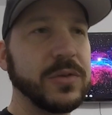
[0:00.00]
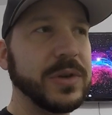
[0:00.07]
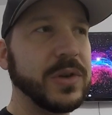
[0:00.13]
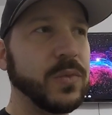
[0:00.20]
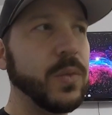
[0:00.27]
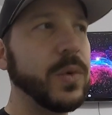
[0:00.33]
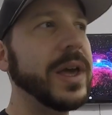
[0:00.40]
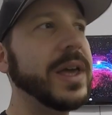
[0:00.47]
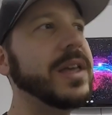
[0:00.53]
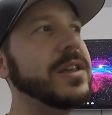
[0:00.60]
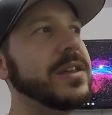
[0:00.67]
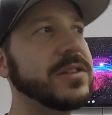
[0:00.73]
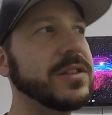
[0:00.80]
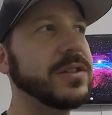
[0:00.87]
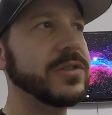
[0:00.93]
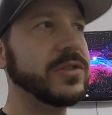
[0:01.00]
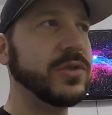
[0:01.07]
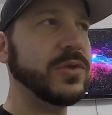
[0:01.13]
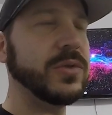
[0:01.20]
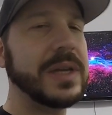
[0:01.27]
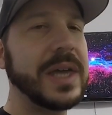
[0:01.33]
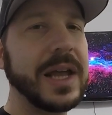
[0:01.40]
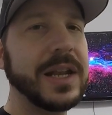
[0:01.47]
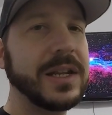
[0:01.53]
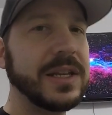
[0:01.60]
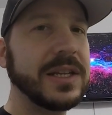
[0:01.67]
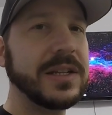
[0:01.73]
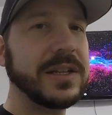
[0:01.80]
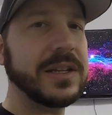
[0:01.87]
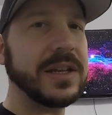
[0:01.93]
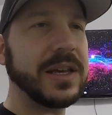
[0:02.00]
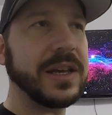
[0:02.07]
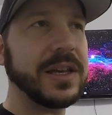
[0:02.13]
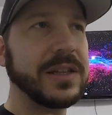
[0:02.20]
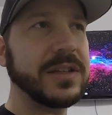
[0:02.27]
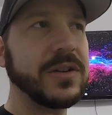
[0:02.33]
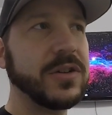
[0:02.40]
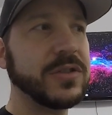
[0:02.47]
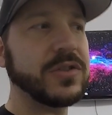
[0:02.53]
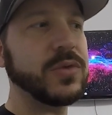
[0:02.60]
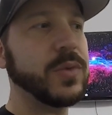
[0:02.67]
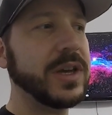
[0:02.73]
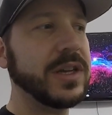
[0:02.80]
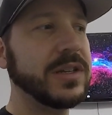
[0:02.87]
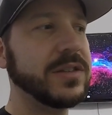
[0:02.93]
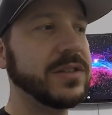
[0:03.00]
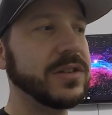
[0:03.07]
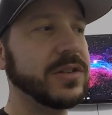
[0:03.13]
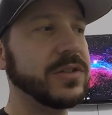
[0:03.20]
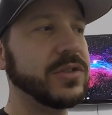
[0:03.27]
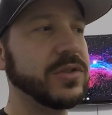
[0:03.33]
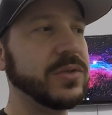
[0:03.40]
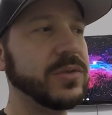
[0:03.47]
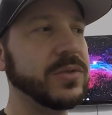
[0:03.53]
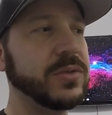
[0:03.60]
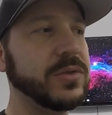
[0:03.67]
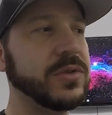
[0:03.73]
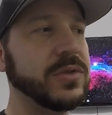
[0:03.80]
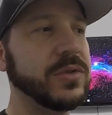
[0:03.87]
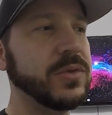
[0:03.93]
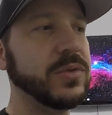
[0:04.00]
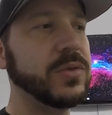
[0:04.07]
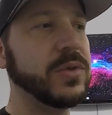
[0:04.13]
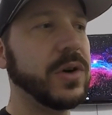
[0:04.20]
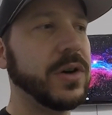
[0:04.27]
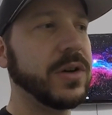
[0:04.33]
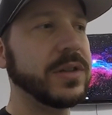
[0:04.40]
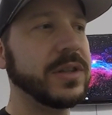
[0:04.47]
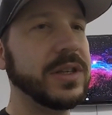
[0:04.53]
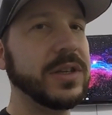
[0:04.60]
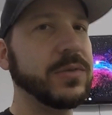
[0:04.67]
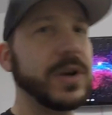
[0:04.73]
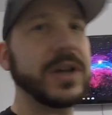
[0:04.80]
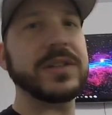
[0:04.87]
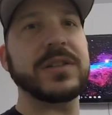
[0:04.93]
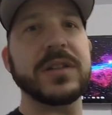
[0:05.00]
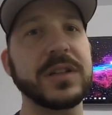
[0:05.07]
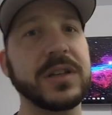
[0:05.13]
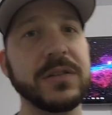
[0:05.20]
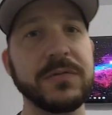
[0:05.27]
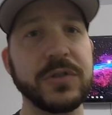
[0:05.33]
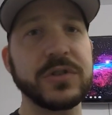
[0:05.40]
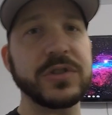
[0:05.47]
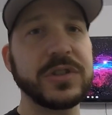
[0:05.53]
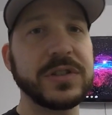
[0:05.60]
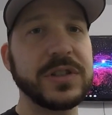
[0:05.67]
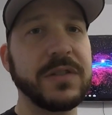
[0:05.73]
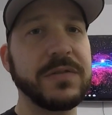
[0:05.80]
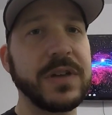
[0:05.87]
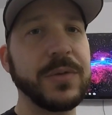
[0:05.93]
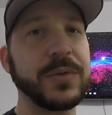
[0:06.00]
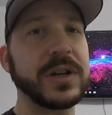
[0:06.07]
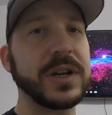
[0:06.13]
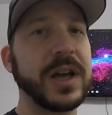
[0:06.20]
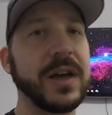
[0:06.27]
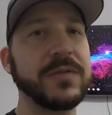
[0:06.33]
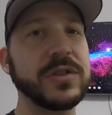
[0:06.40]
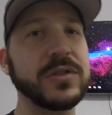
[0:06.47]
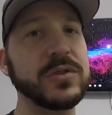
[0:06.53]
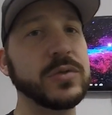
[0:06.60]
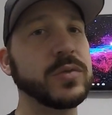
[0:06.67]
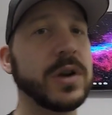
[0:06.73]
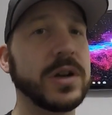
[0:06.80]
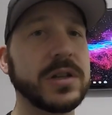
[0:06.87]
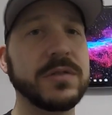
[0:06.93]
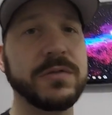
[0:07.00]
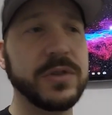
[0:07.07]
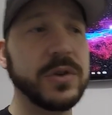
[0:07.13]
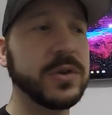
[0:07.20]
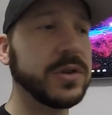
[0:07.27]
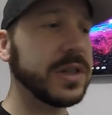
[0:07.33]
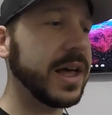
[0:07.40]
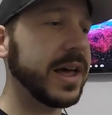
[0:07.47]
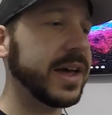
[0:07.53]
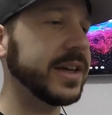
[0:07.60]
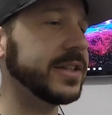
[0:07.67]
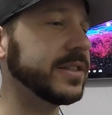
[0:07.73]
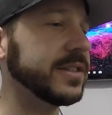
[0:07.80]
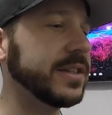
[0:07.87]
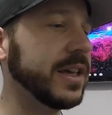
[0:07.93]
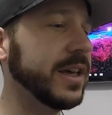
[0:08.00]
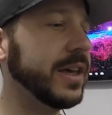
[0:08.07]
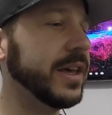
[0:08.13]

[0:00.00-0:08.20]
be way easier to get it in, and then also way easier to do all the rest of the conversion stuff that we're going to have to do, running fuel lines,